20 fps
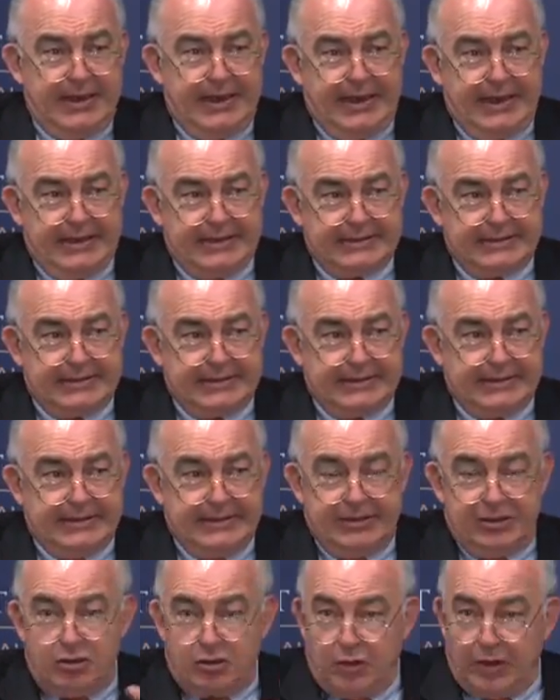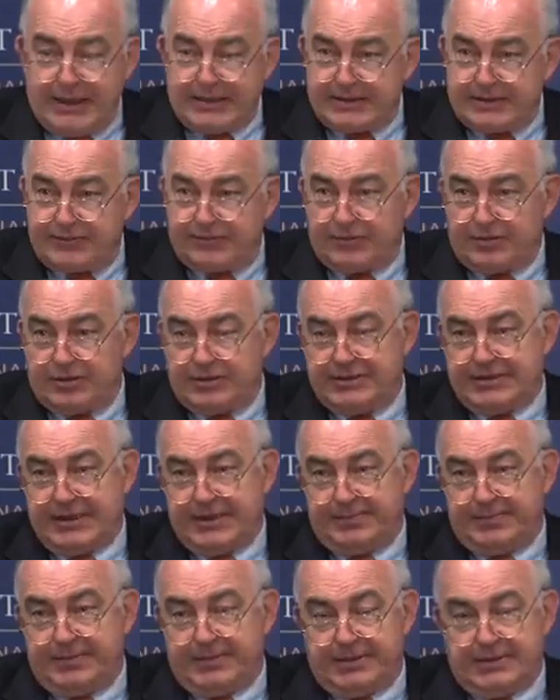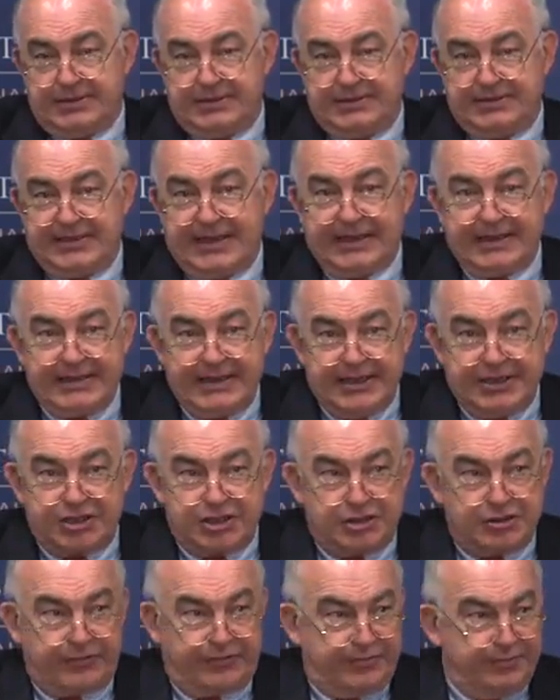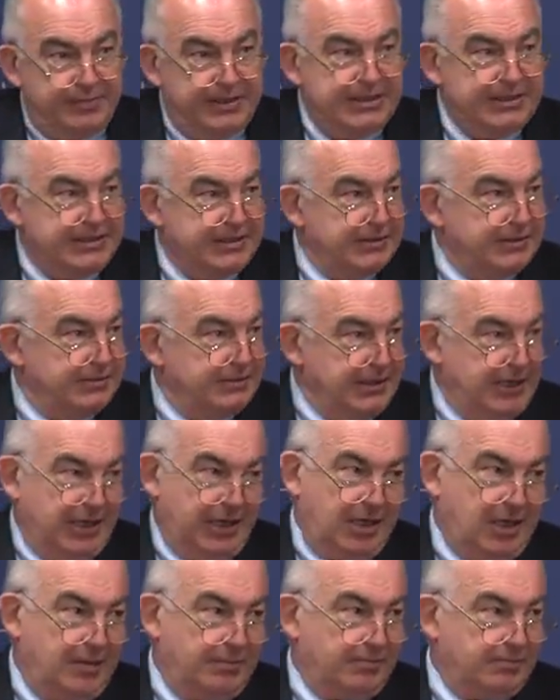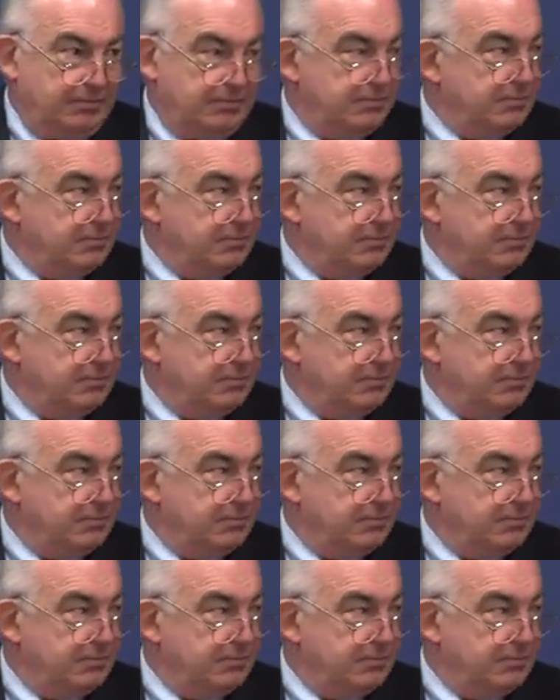and in the US, for example, stagnation of median income